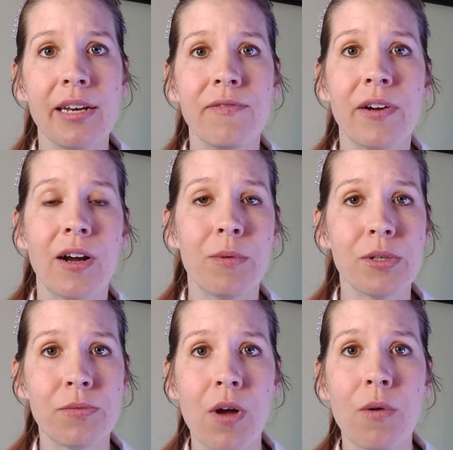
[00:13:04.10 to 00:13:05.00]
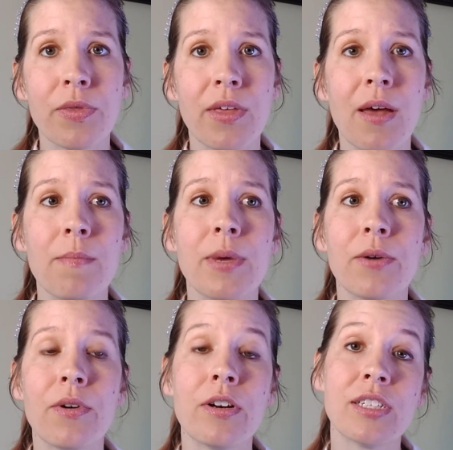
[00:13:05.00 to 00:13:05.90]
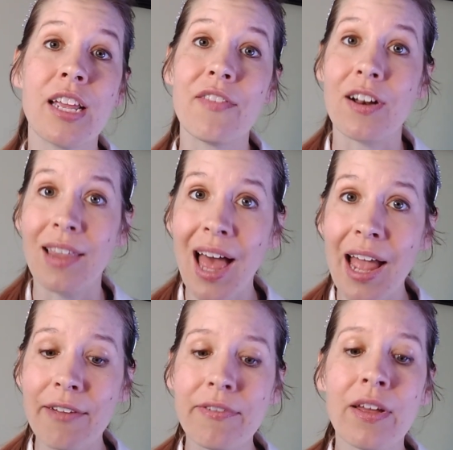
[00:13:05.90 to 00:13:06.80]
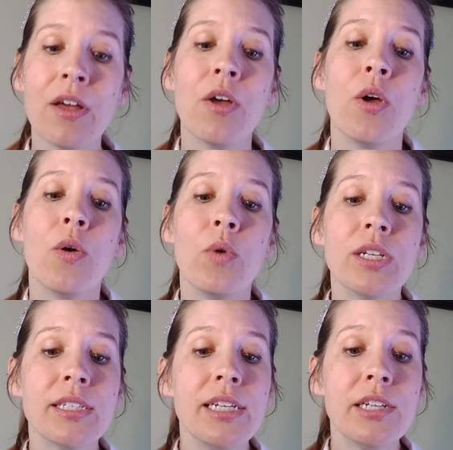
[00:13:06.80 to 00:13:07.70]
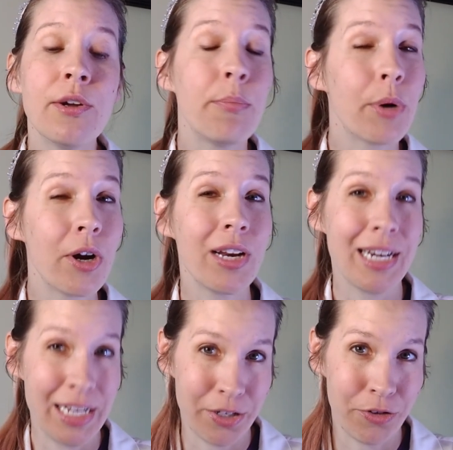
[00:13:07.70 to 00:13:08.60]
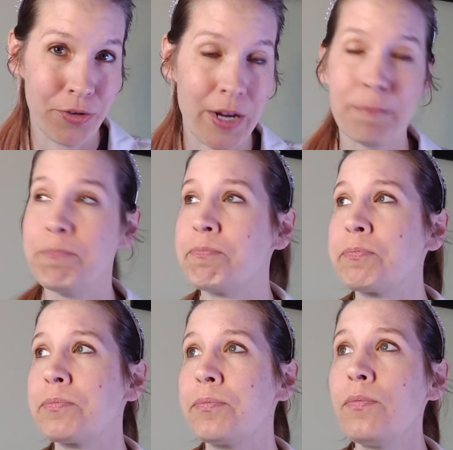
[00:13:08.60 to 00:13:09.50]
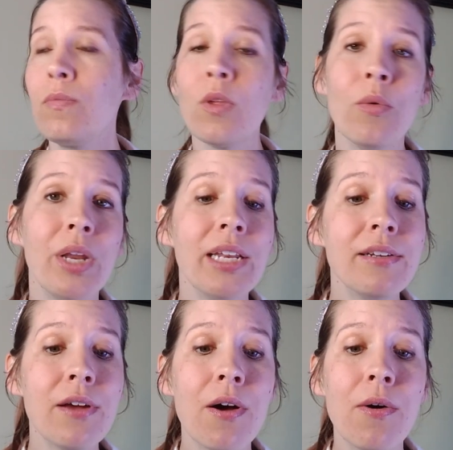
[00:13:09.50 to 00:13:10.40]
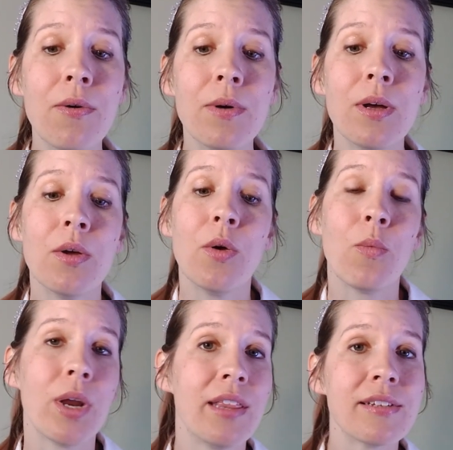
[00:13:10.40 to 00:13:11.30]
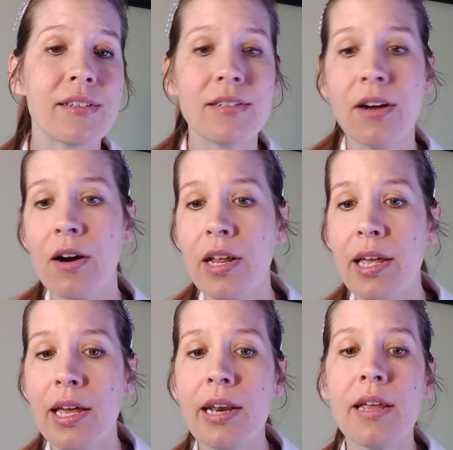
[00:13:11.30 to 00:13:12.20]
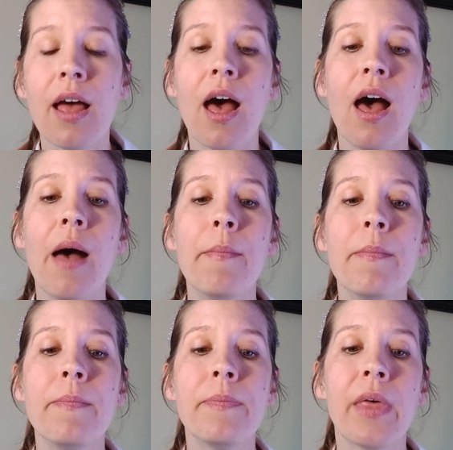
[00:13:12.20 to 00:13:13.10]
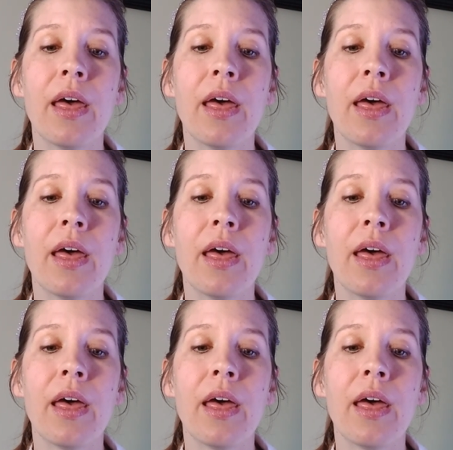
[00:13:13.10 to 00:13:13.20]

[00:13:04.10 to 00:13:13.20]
need to figure out what's wrong with them in order to save their life. We just need to know pertinent history. We need to know when this started, um,